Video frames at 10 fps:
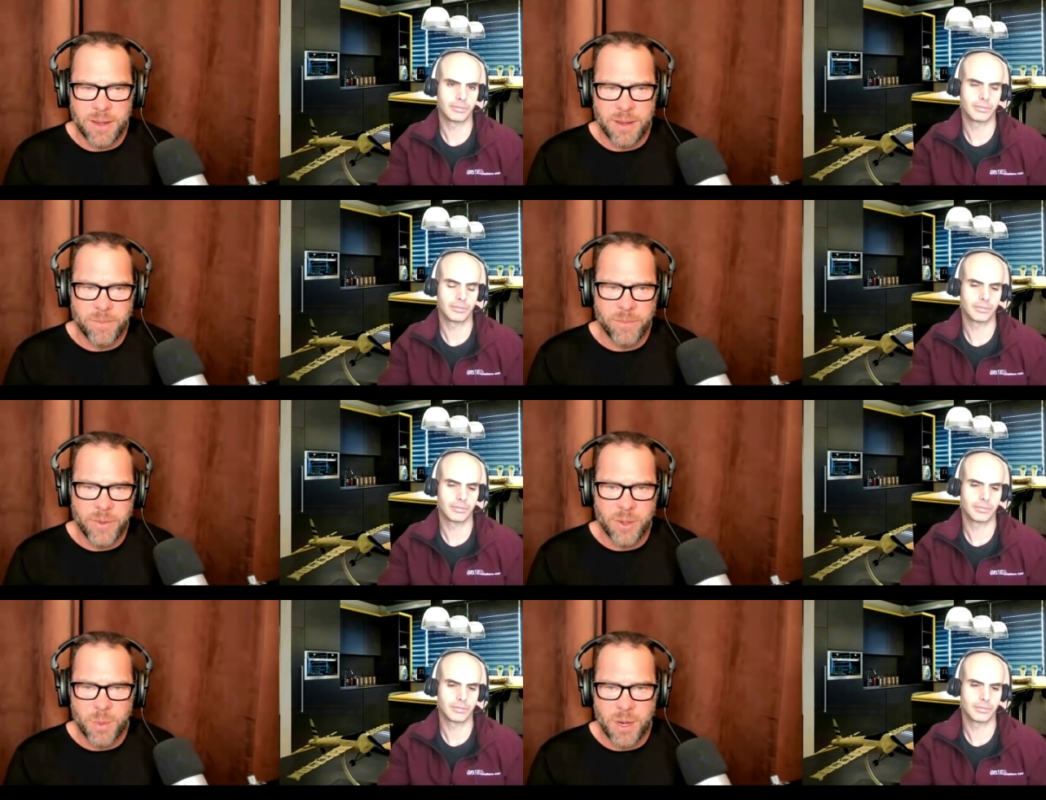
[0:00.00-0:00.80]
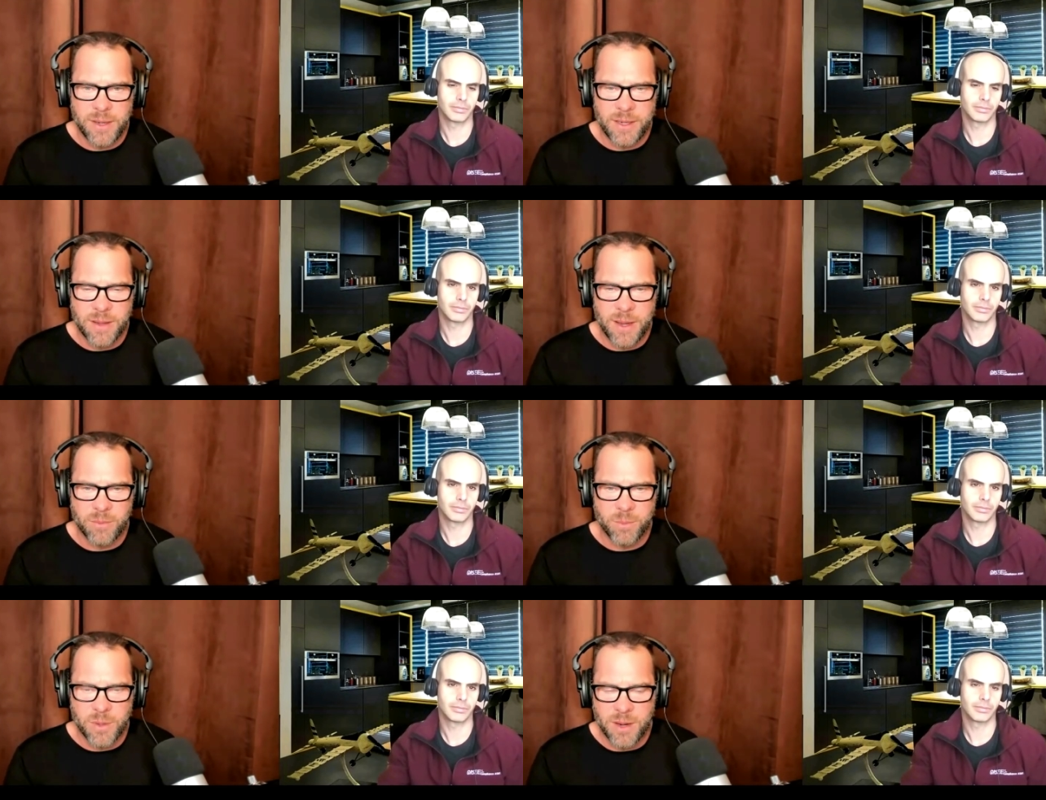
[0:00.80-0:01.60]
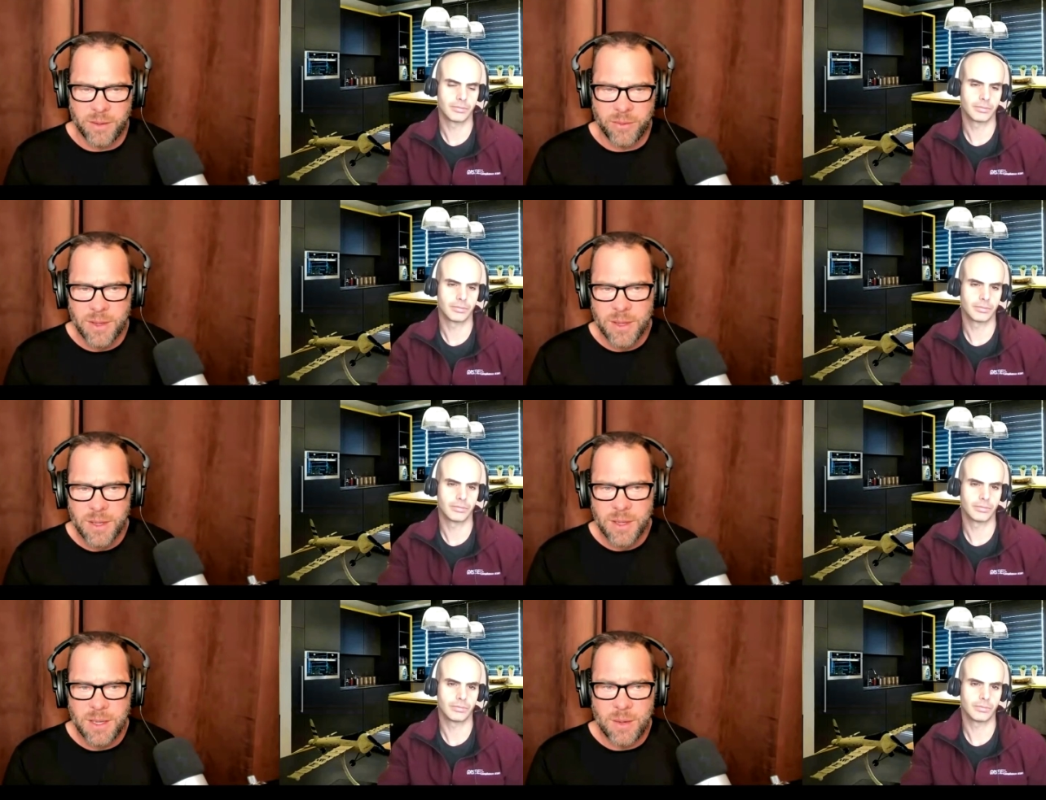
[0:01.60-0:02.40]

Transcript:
Speaker 1: uh, third-party cloud products, mm-hmm.